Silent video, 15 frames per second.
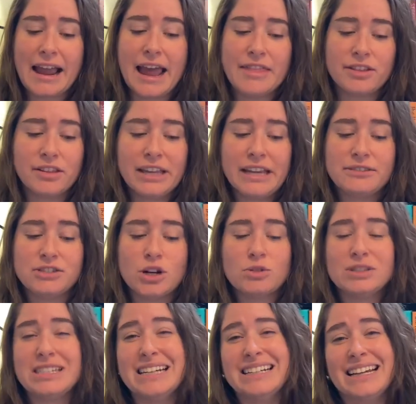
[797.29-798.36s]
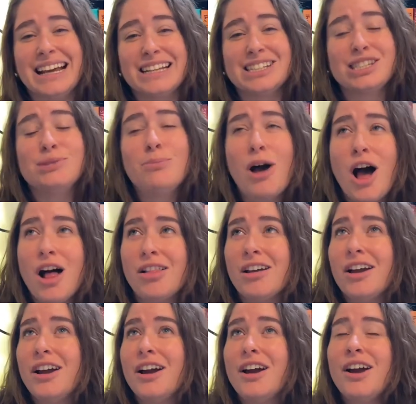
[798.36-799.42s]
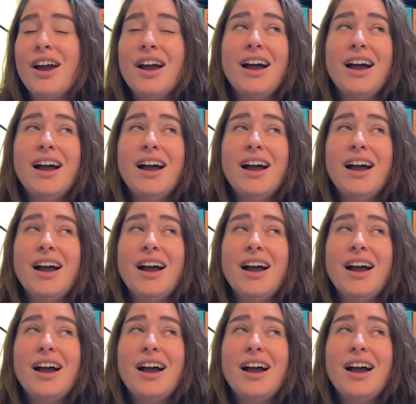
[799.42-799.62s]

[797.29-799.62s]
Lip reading: and the leaves don't tend to get smaller.